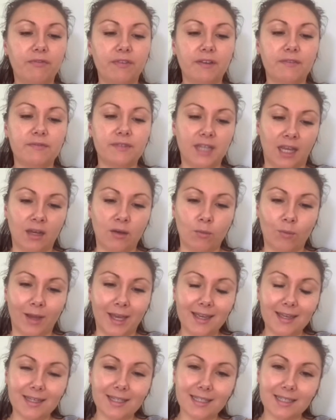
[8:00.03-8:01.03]
of 15
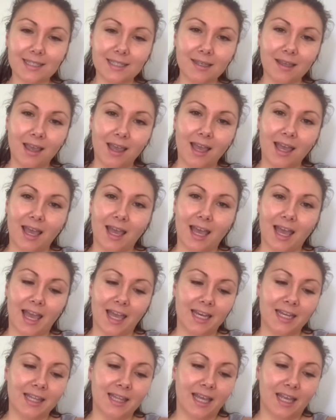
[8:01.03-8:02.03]
weeks.
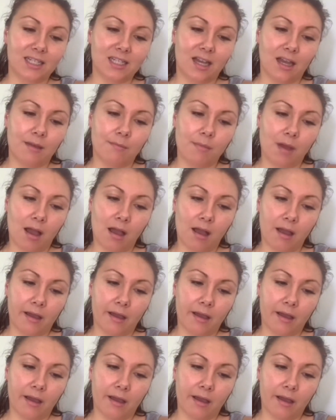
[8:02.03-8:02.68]
And in that time,